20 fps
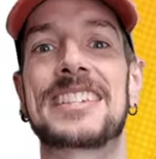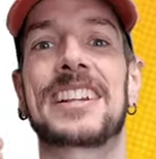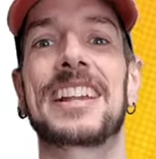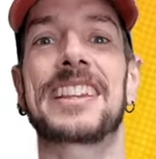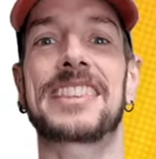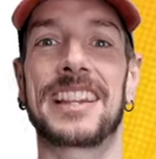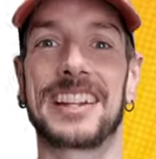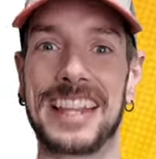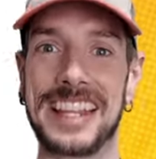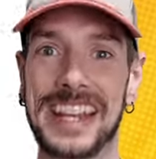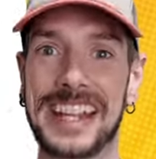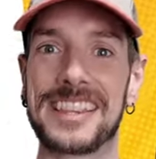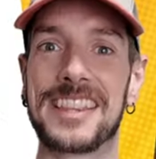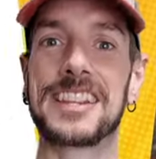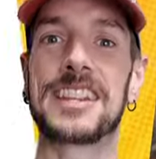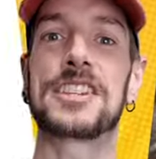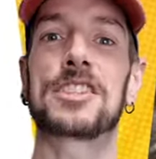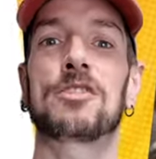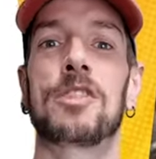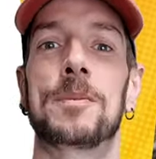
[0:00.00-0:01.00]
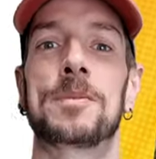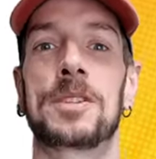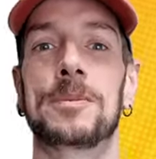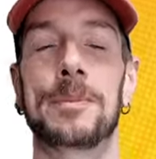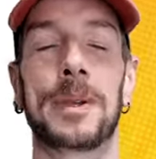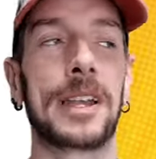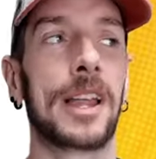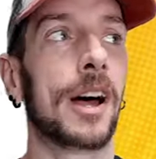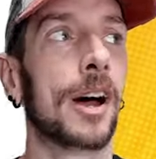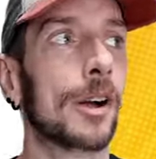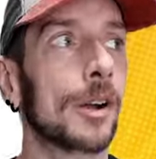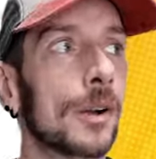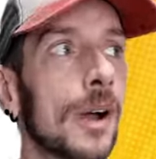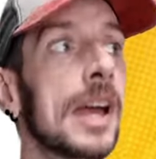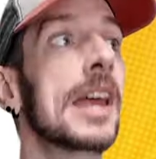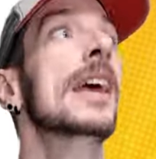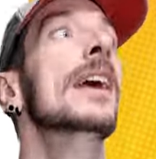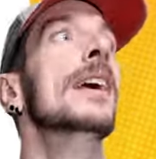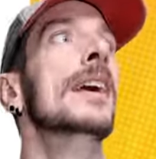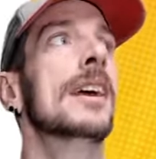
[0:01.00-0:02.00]
Click the link in the description below
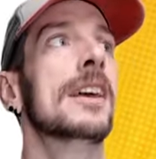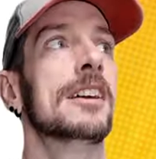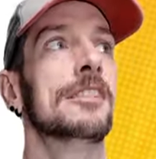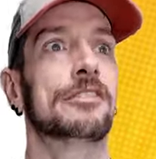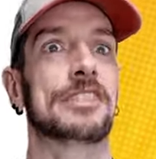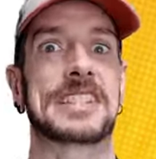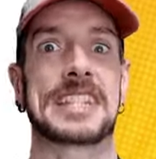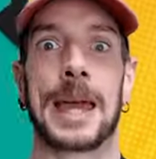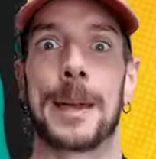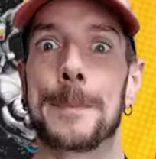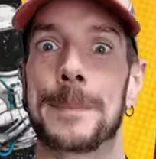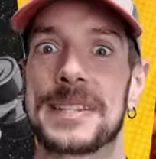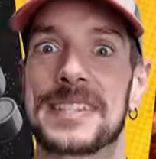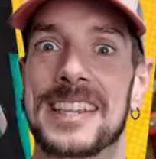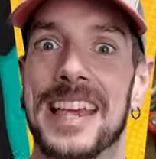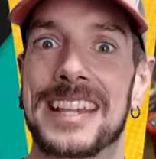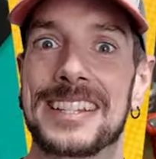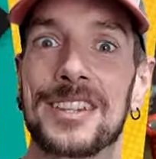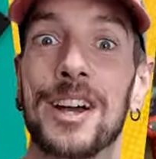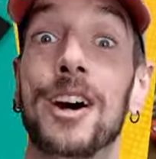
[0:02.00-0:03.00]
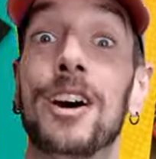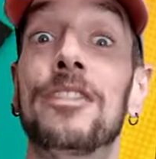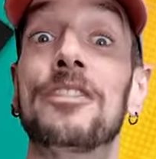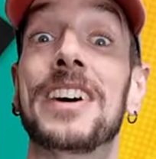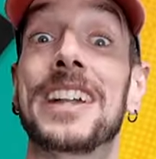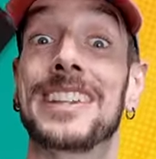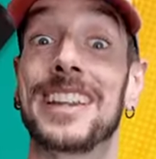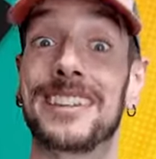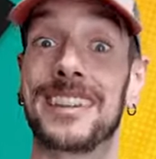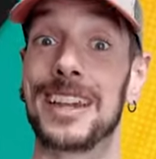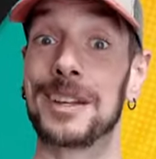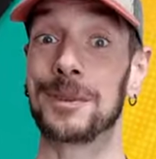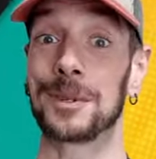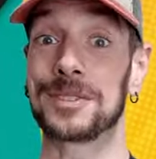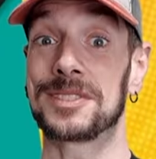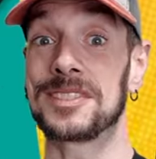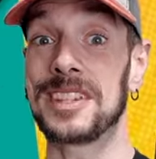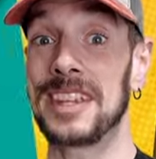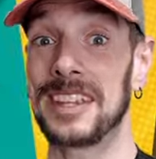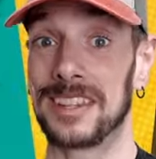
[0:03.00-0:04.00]
for ten percent off, and then they will
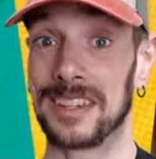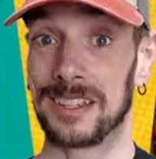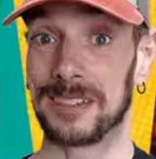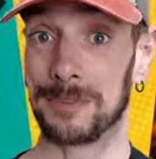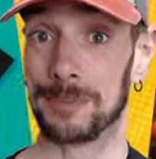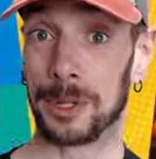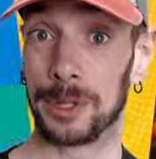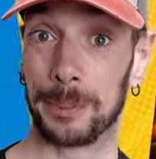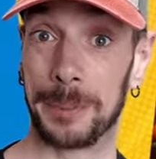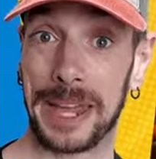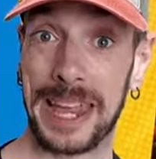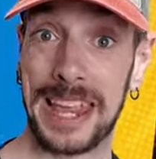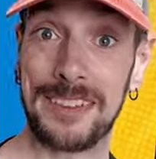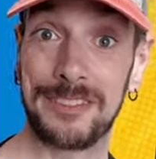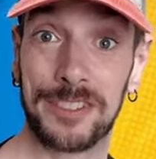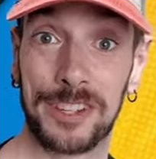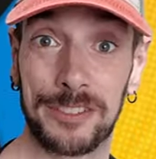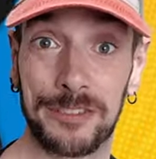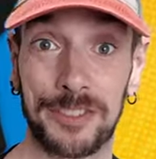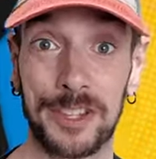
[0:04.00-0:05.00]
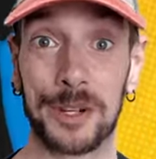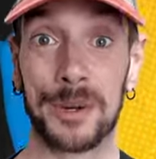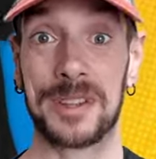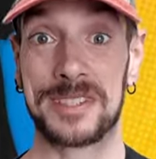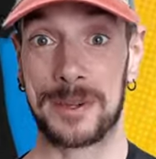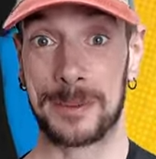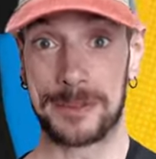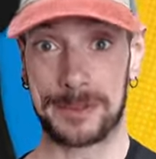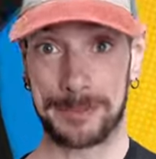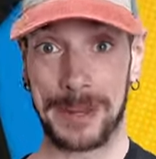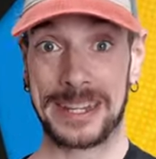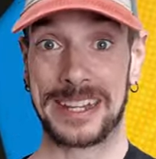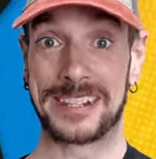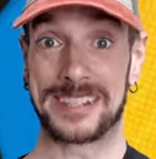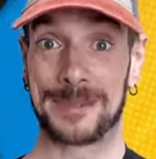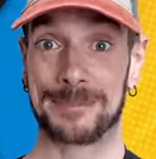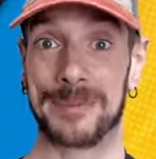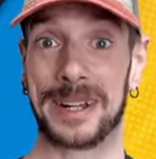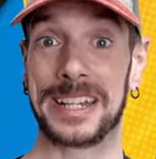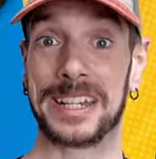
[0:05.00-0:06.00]
see that Model Behaviour viewers have spending
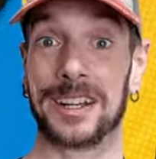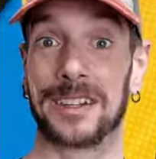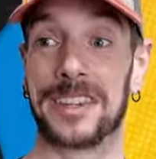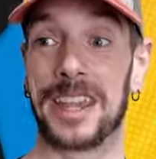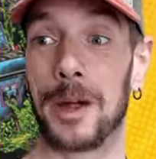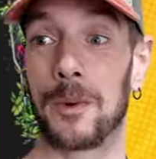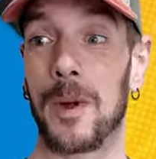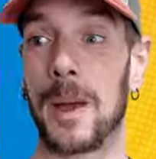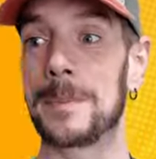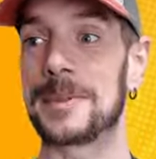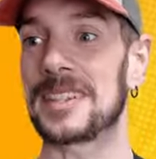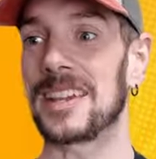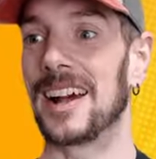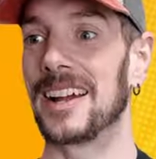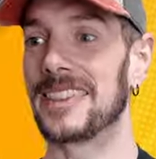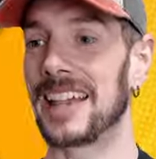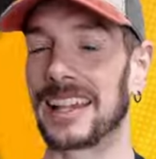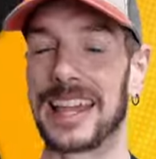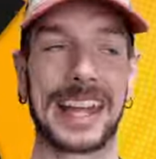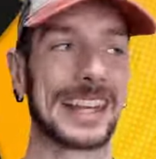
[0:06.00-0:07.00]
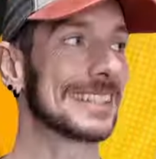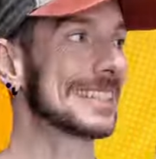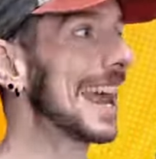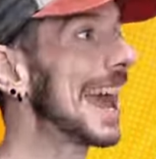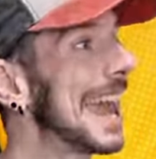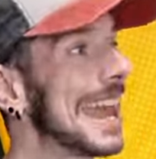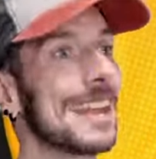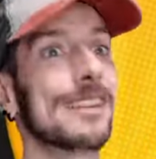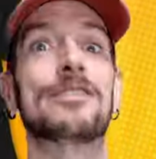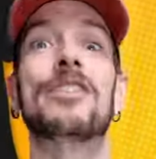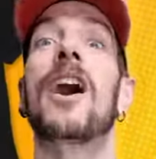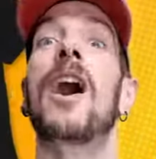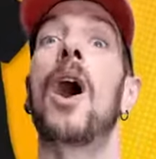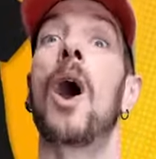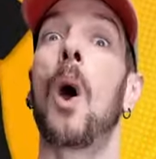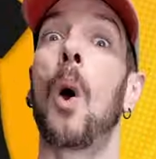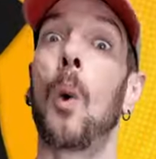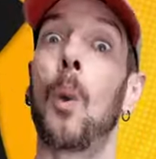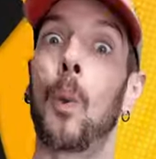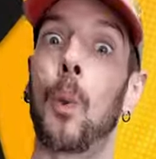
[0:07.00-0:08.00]
some money on their website, and they're like, Dave,
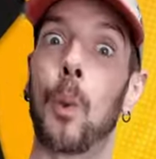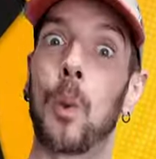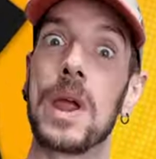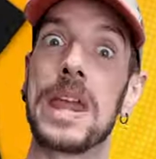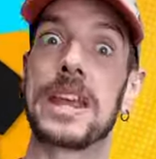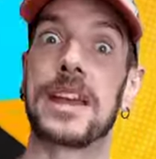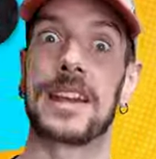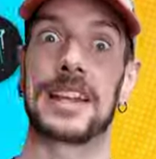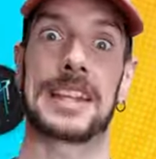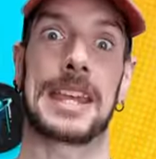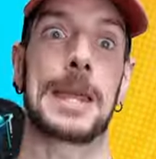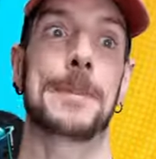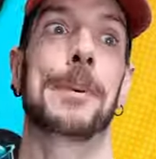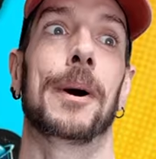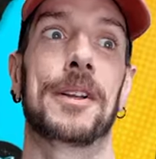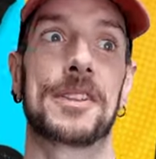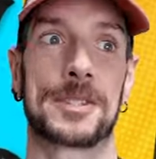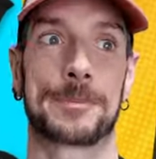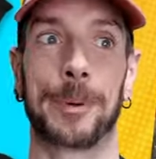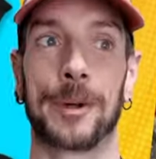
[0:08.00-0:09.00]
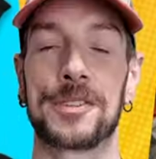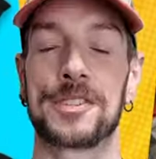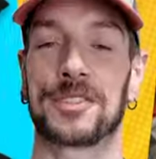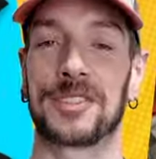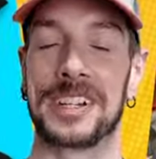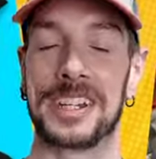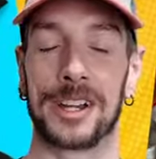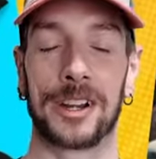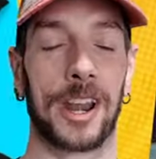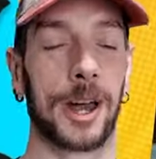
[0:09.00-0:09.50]
we gotta keep on sponsoring you.